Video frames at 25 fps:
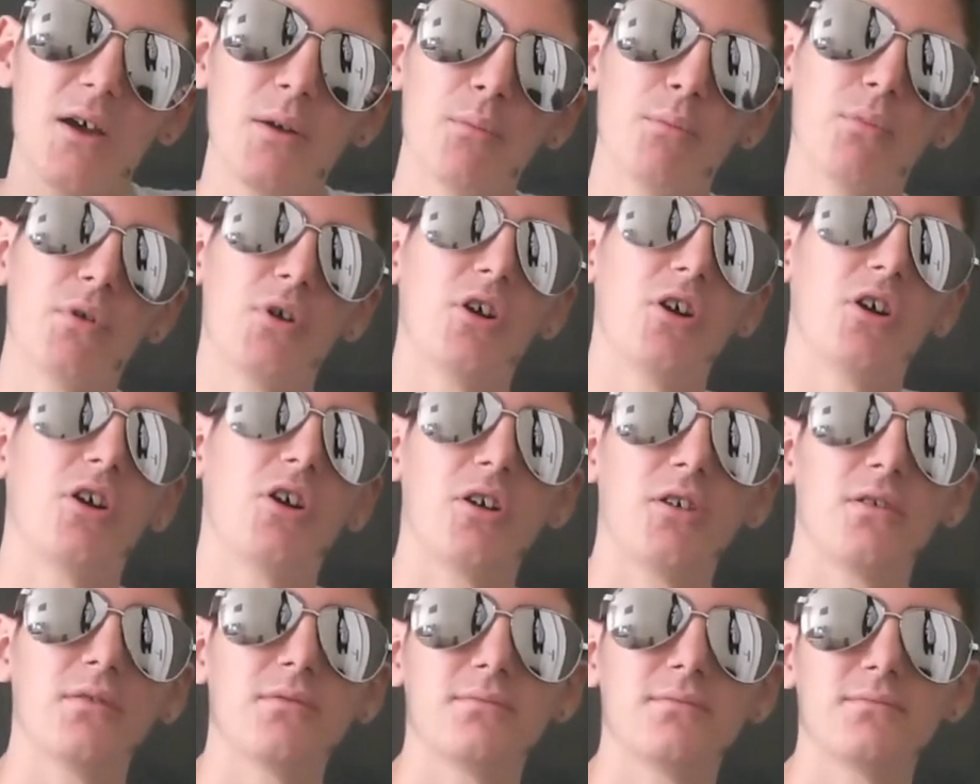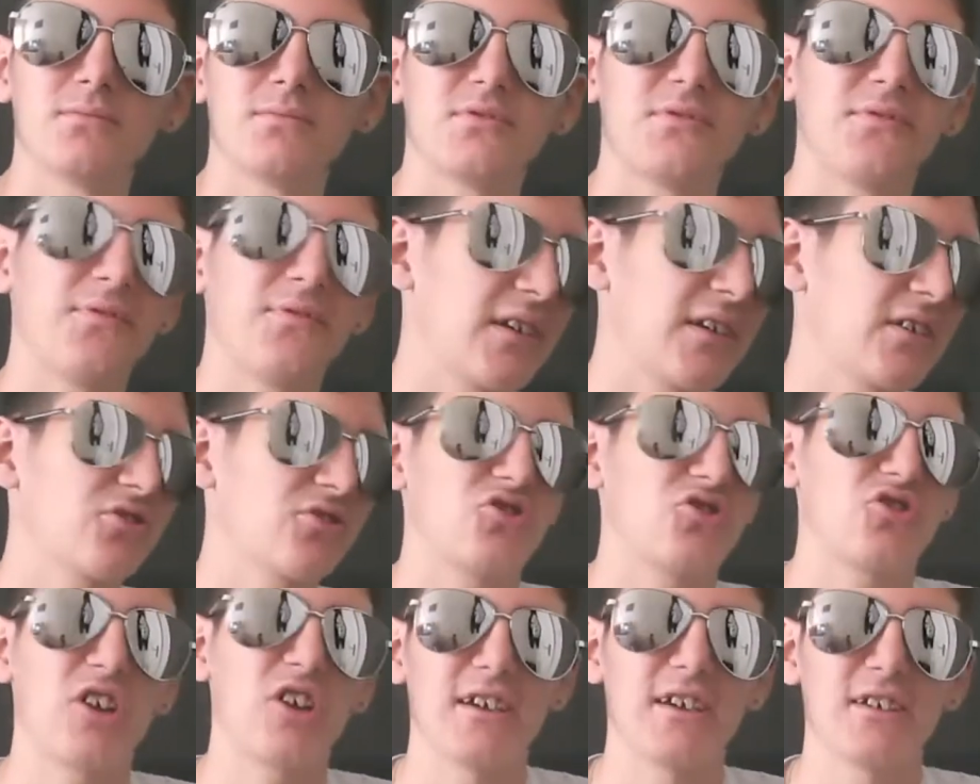but things
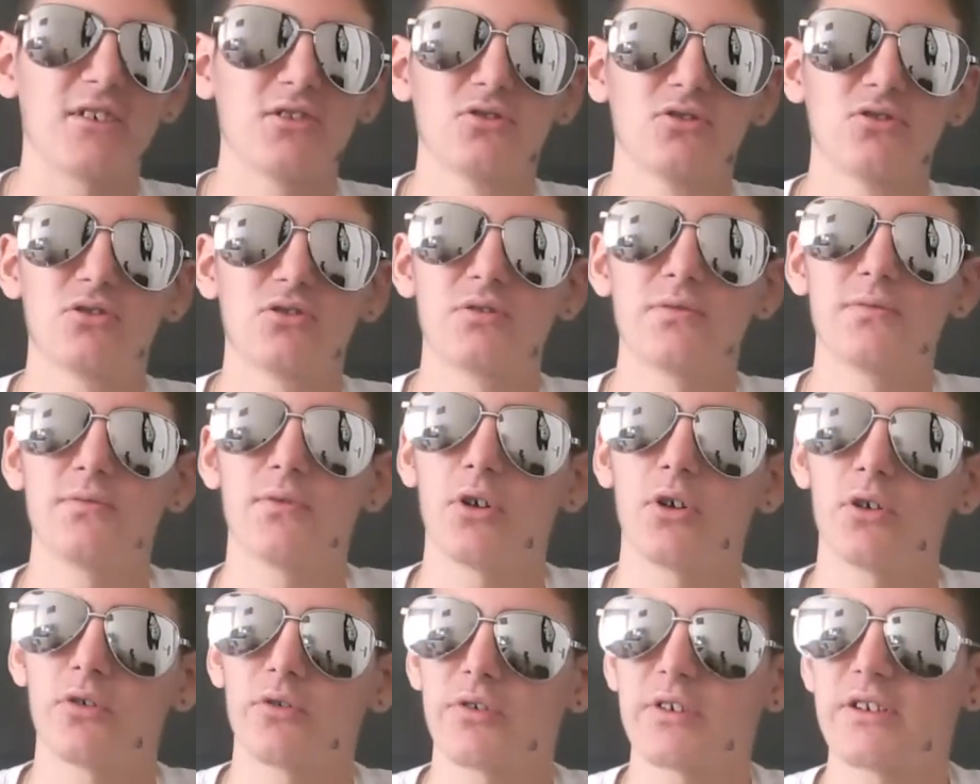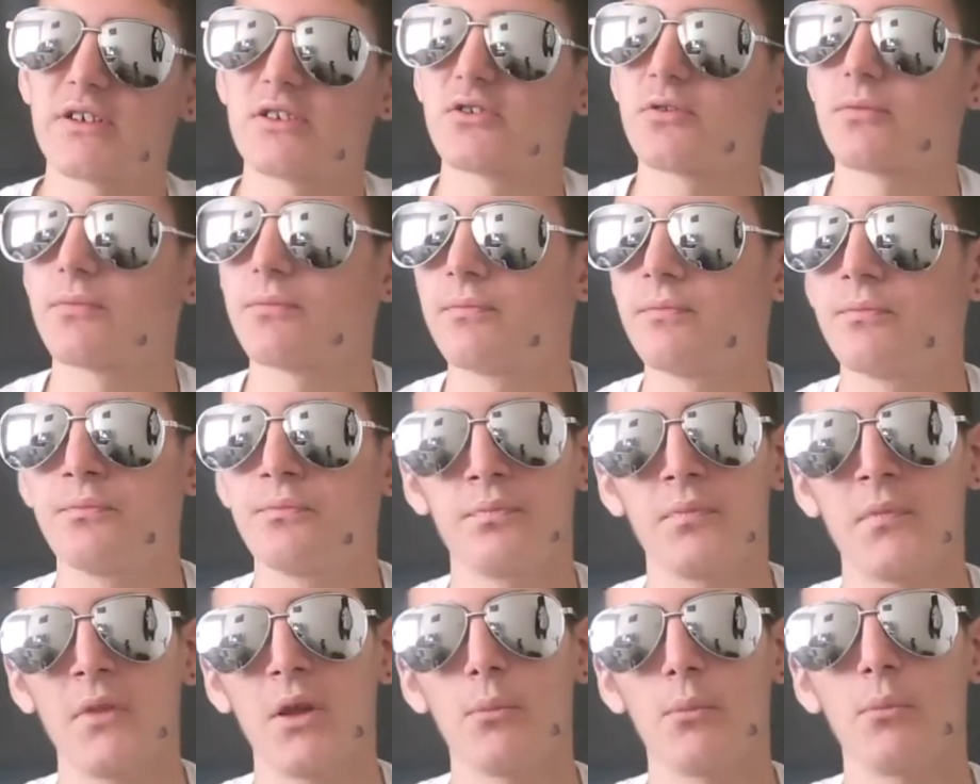change for a reason.
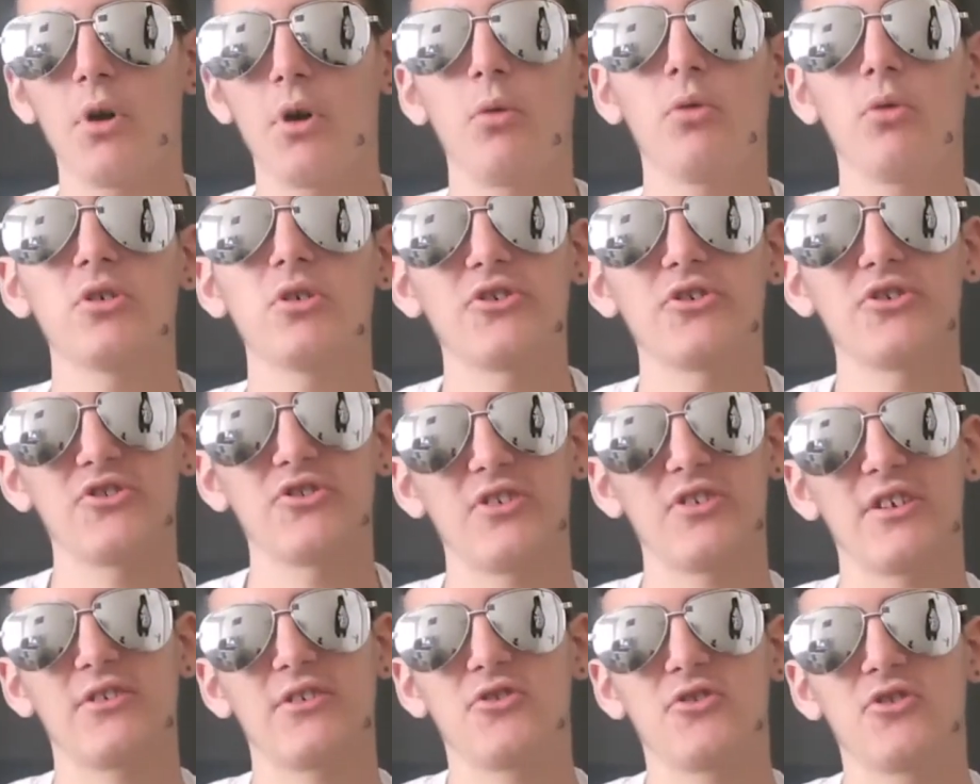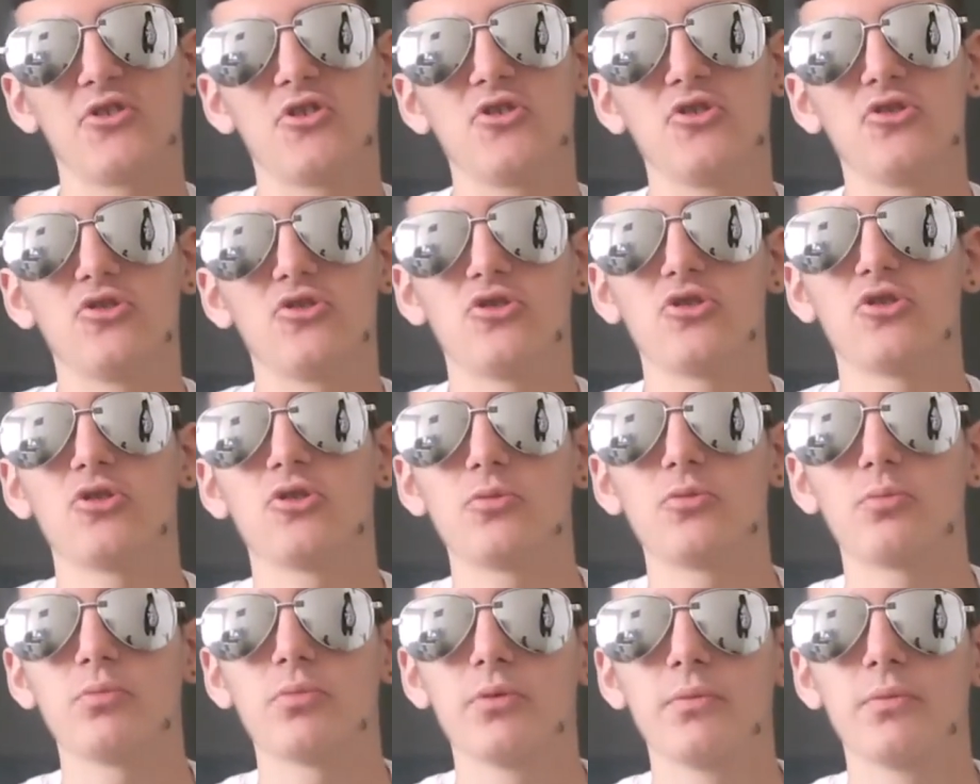But I want to stick to YouTube.